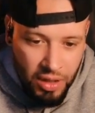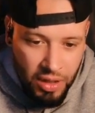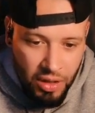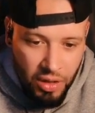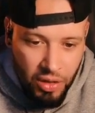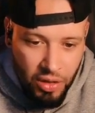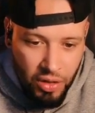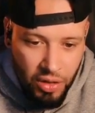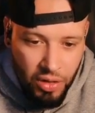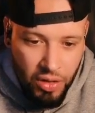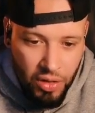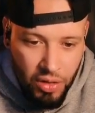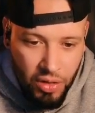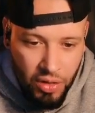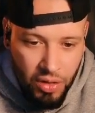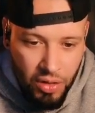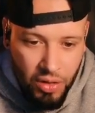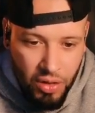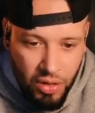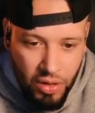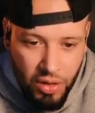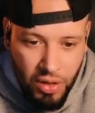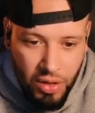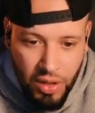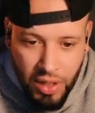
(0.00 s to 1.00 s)
you're
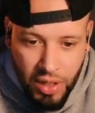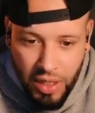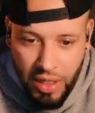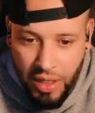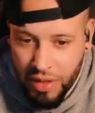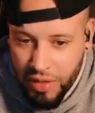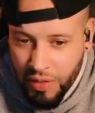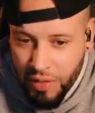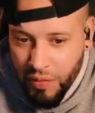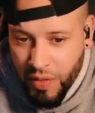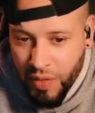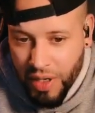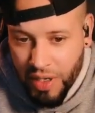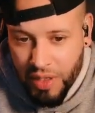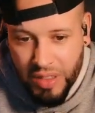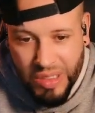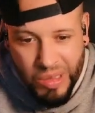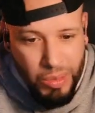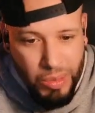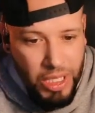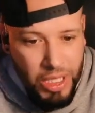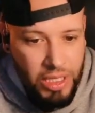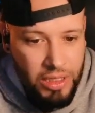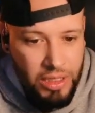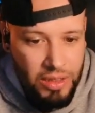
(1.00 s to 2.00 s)
looking to find somebody to